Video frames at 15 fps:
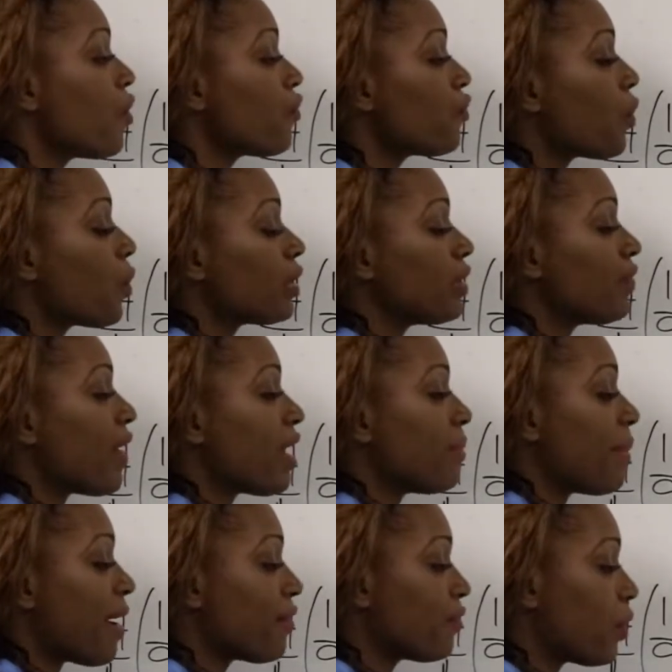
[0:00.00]
4
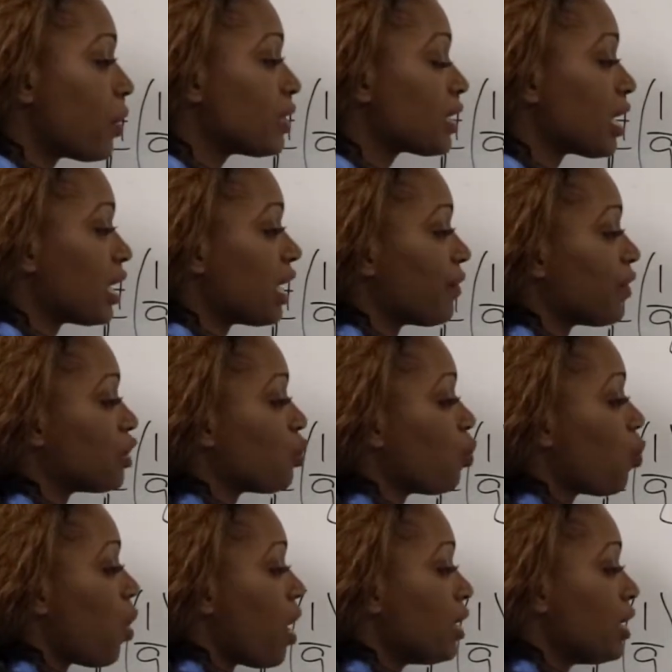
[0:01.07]
divided by 4 is going to give us
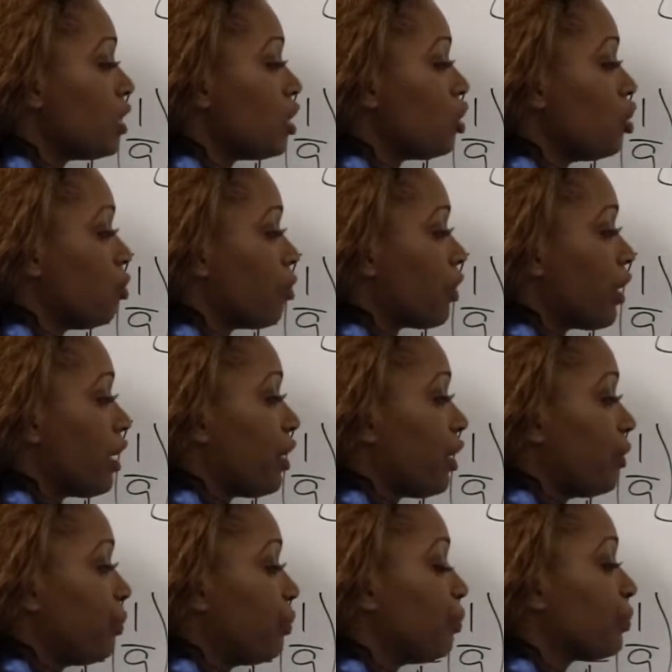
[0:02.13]
1 in the
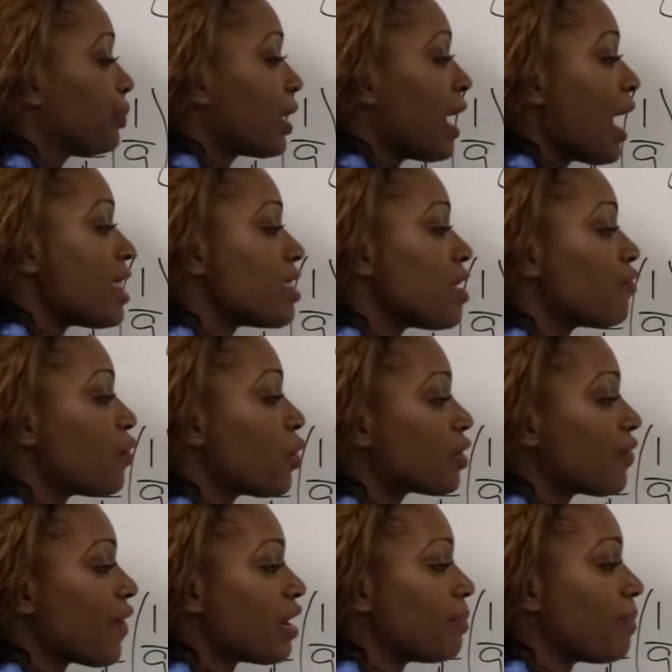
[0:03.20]
numerator, and then 4
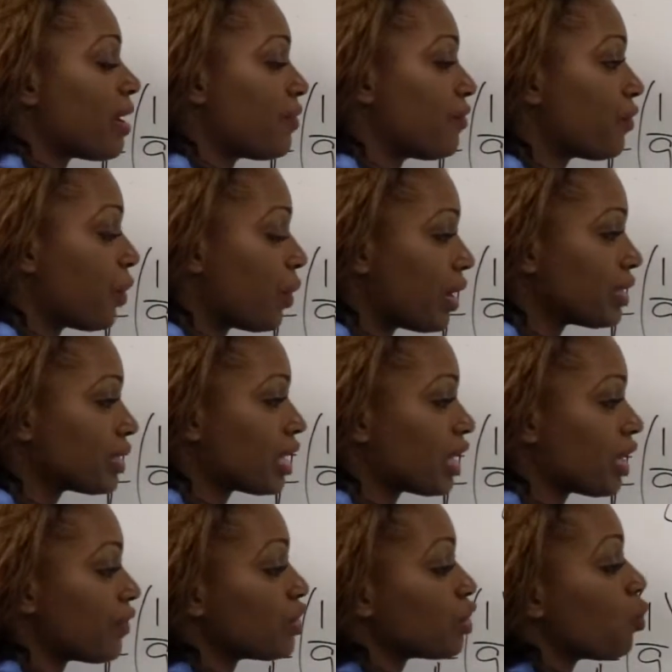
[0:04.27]
divided by 4 is going
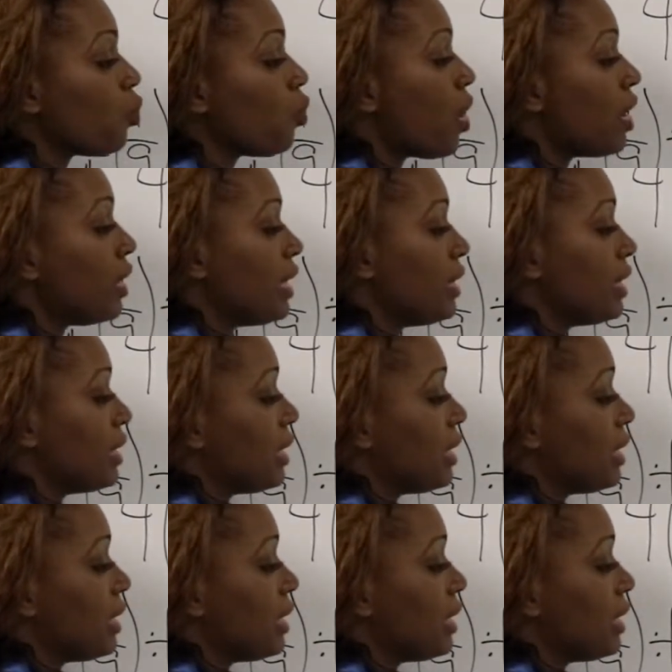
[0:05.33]
to give us 1 in the